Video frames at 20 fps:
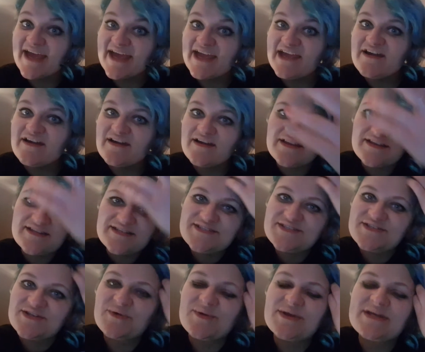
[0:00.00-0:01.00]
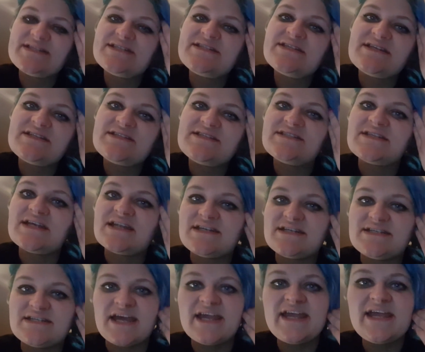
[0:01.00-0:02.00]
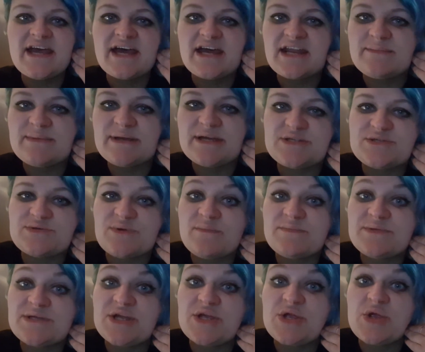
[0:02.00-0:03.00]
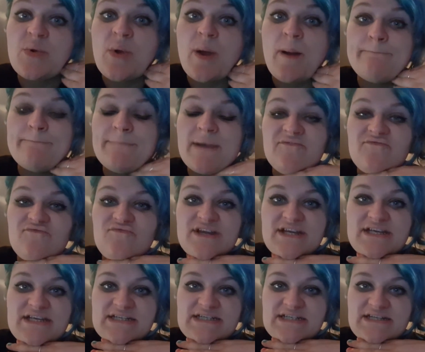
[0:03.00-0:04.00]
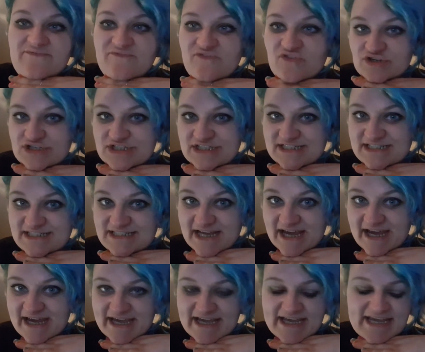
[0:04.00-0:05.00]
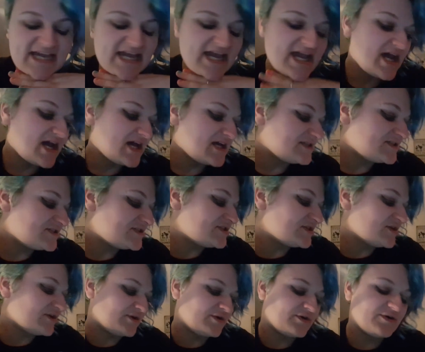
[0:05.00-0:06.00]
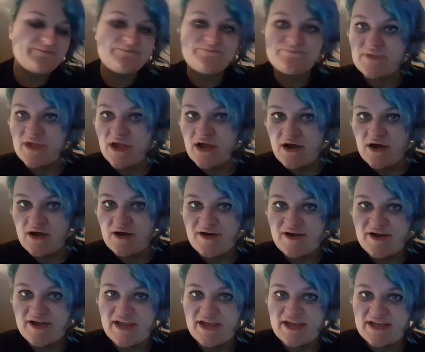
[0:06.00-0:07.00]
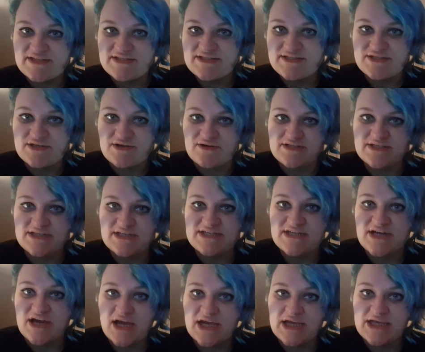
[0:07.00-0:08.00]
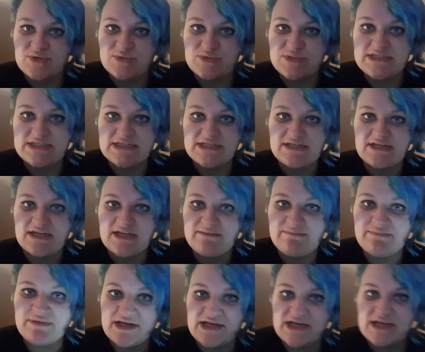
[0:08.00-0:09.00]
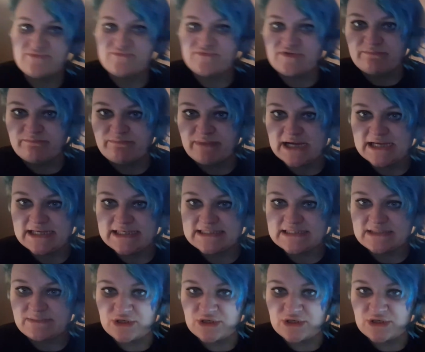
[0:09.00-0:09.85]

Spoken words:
Hey guys, so it's Sunday and I'm here to update you on my reading for today. So I started I Houdini by Lynn Reed Banks.